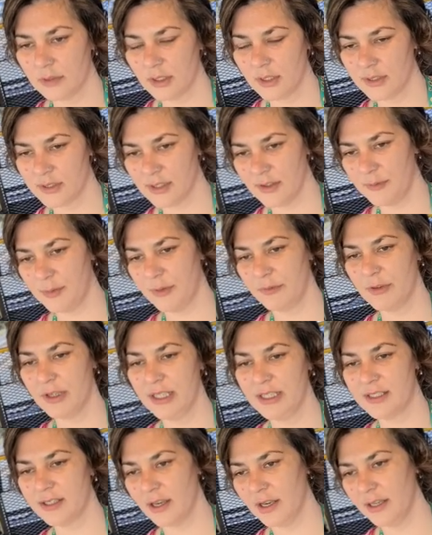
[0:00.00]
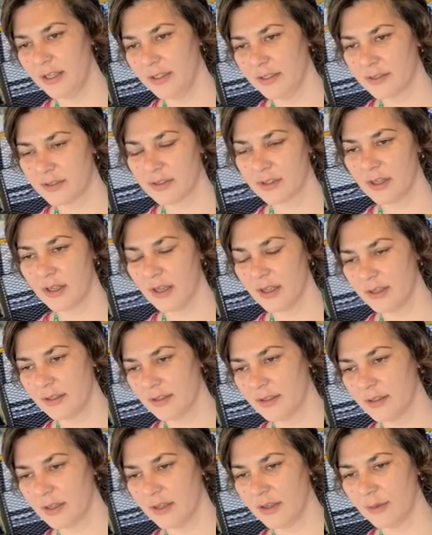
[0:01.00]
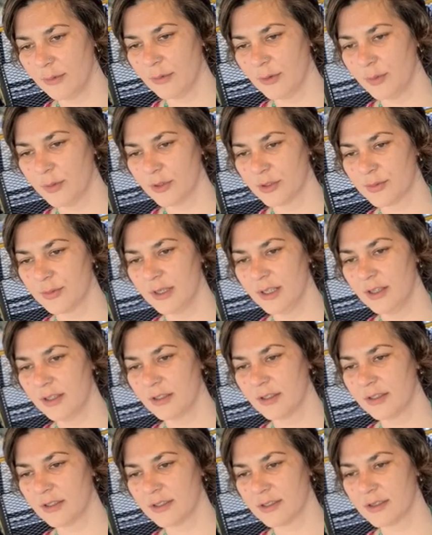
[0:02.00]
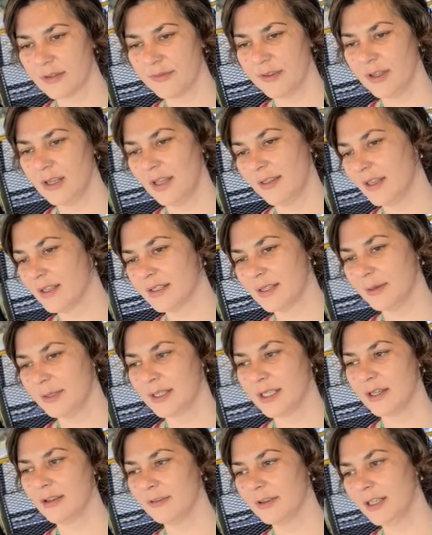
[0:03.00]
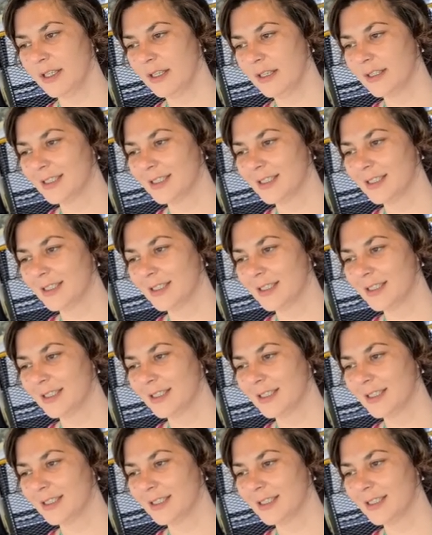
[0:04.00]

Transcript: Because I've been really tired and I don't want to push my luck because I feel like that's how I die, right?